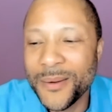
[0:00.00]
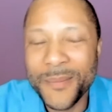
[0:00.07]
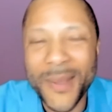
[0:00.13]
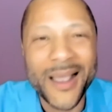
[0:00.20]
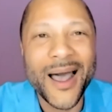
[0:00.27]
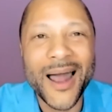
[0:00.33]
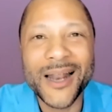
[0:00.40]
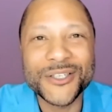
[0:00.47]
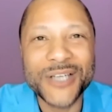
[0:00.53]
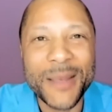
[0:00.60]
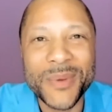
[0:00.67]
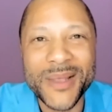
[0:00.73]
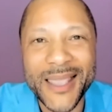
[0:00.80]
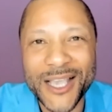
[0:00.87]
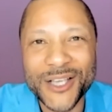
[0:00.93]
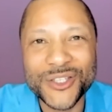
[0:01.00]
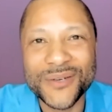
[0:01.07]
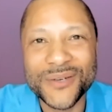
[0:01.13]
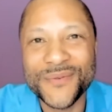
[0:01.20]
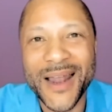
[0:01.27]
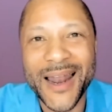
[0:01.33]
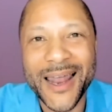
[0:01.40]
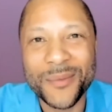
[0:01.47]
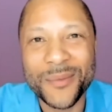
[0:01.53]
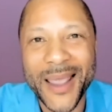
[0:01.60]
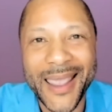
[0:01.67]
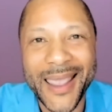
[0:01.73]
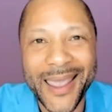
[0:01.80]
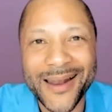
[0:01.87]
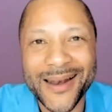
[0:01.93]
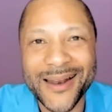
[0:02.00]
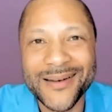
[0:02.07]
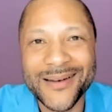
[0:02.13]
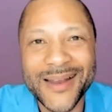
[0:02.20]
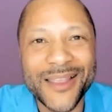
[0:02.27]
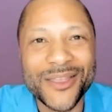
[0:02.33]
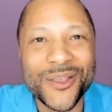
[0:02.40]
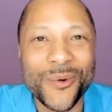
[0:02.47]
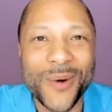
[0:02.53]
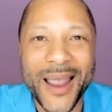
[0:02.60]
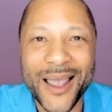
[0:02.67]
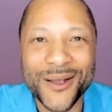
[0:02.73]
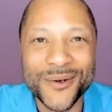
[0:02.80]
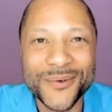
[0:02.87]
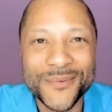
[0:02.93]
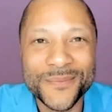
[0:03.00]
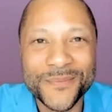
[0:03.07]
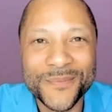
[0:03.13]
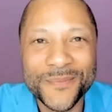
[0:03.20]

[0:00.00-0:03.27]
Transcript: My college application fell out of my hand and hit the ground,